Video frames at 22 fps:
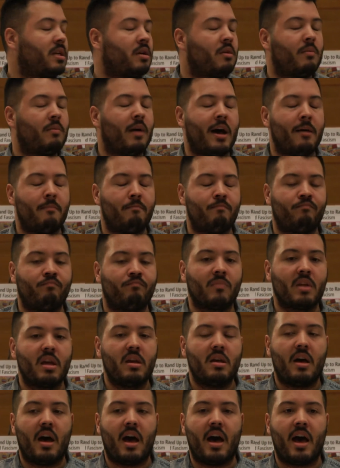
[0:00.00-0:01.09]
to
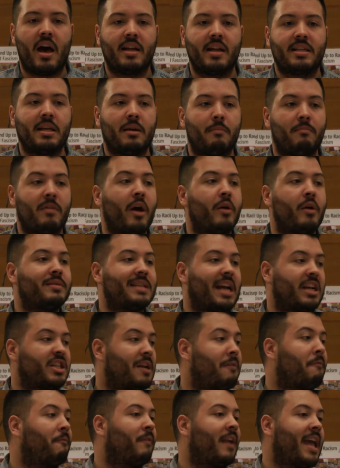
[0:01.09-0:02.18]
those
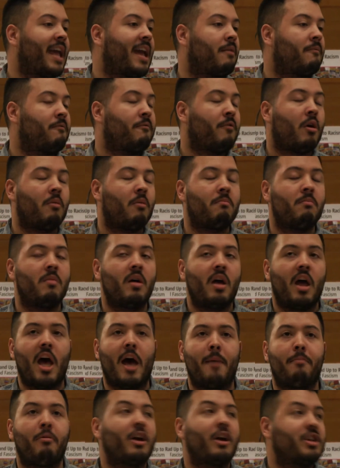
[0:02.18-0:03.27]
actually fleeing from
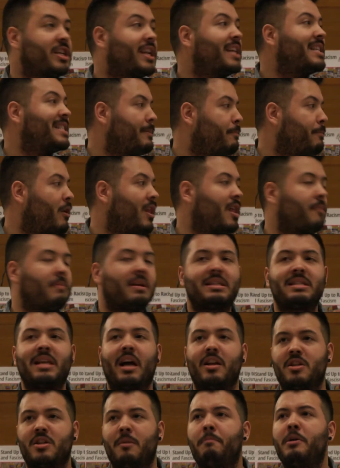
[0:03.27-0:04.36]
oppression is to put them in
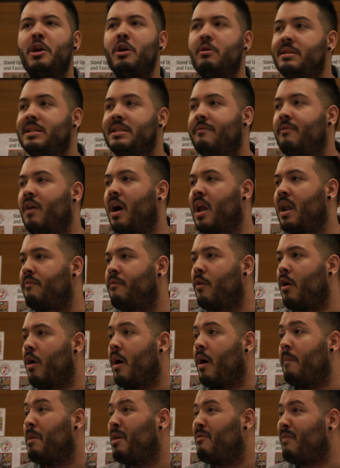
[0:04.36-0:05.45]
such abusive, kind
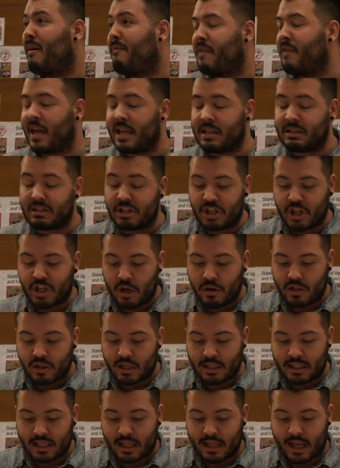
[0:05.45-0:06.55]
of horrific
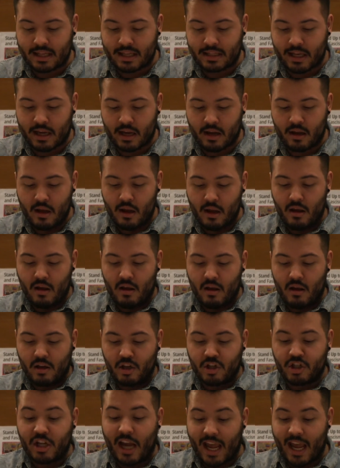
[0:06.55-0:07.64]
institutions. And that's a
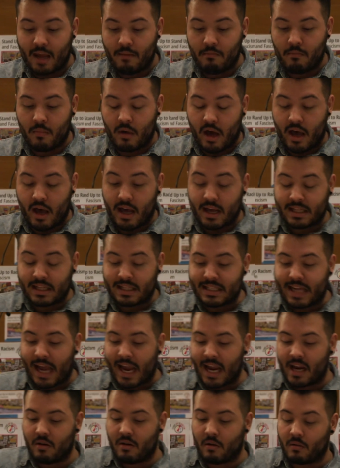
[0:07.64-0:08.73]
shame, a
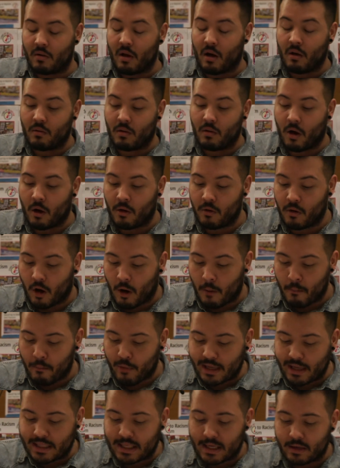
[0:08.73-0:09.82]
stain on
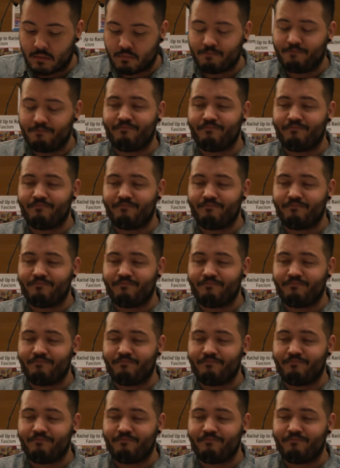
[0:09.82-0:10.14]
Britain.